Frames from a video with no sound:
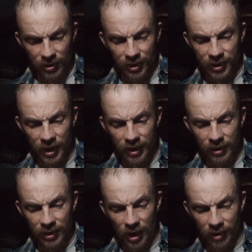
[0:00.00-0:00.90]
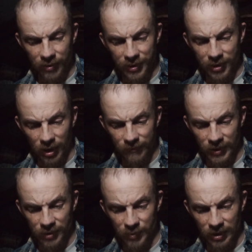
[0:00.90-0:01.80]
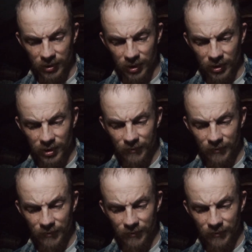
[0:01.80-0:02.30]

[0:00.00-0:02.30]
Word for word: the Senate Congress Office buildings,